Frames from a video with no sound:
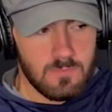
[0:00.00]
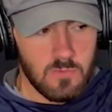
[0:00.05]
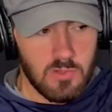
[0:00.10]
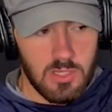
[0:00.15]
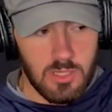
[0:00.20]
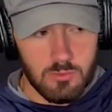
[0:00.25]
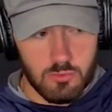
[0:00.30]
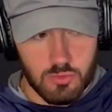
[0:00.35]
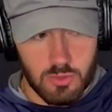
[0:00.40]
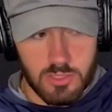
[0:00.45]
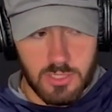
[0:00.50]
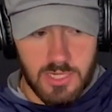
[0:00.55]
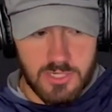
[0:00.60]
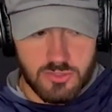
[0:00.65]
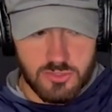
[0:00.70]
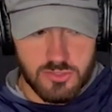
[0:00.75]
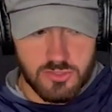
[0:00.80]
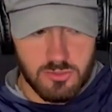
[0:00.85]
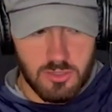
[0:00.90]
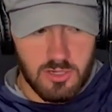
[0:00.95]
All right, we're going to
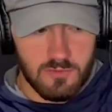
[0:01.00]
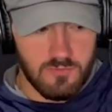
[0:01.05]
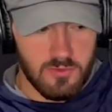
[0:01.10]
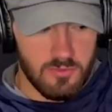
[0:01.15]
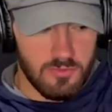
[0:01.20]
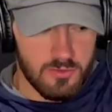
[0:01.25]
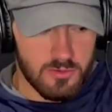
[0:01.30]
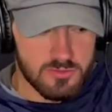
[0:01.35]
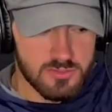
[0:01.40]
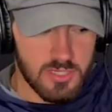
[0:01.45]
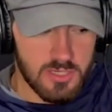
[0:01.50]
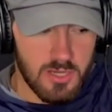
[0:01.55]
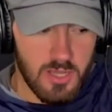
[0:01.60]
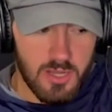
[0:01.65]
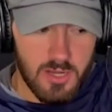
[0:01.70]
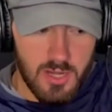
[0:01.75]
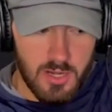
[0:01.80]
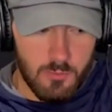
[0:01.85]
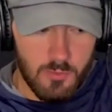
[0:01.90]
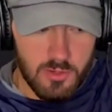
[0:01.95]
actually start off on Thursday
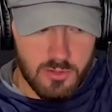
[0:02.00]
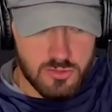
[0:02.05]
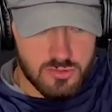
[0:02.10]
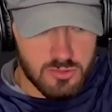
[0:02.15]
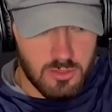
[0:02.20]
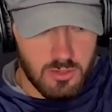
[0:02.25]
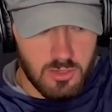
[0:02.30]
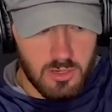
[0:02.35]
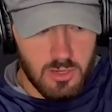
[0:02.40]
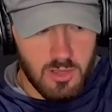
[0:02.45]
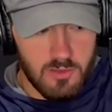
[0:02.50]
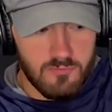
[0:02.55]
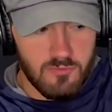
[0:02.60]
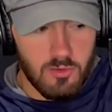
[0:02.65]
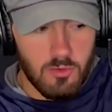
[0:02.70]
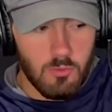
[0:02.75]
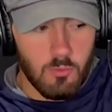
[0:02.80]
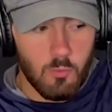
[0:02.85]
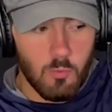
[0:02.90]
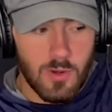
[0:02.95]
night, and we are starting off
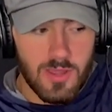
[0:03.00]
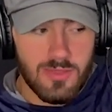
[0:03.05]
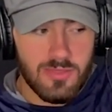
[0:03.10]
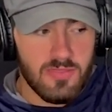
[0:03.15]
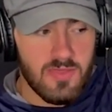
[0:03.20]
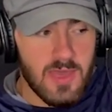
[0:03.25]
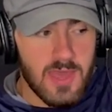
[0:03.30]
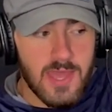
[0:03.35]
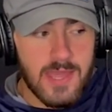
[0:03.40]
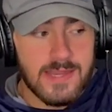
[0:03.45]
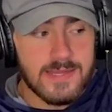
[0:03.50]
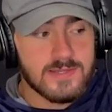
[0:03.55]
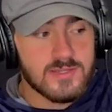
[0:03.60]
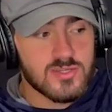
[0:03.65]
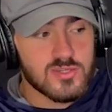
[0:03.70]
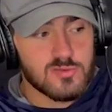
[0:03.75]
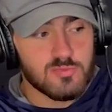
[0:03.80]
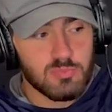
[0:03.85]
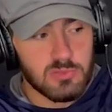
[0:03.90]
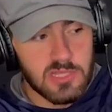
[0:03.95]
with a
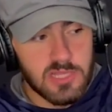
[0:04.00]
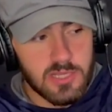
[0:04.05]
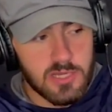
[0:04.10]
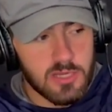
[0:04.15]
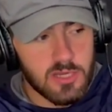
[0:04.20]
split.